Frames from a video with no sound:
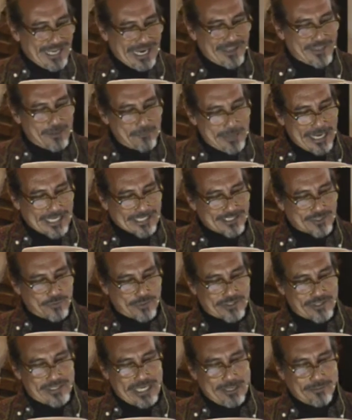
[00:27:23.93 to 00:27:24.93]
and the mass
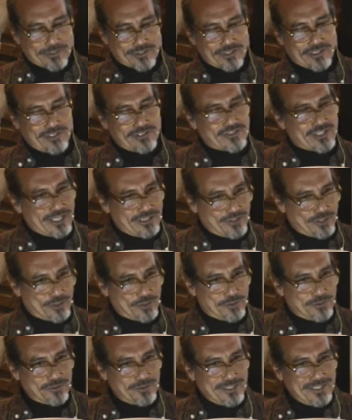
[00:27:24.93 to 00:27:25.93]
was unable to
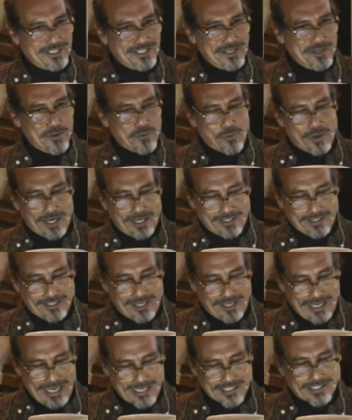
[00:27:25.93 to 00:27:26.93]
continue
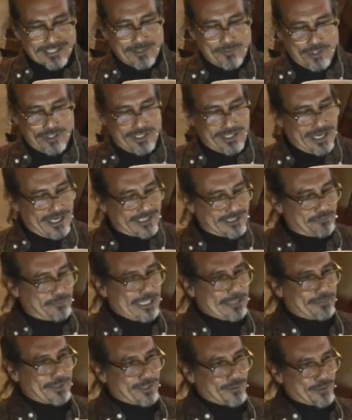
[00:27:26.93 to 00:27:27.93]
while excommunicated
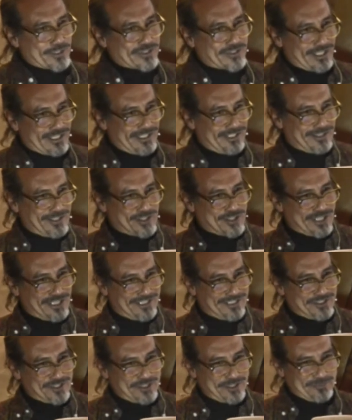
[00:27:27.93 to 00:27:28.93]
people were still in the
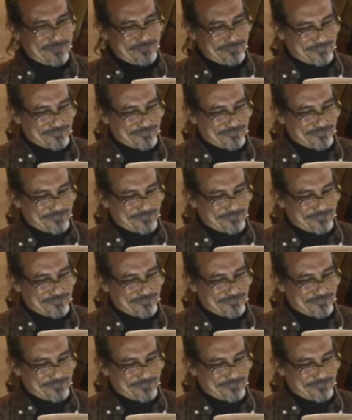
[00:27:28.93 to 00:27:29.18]
church.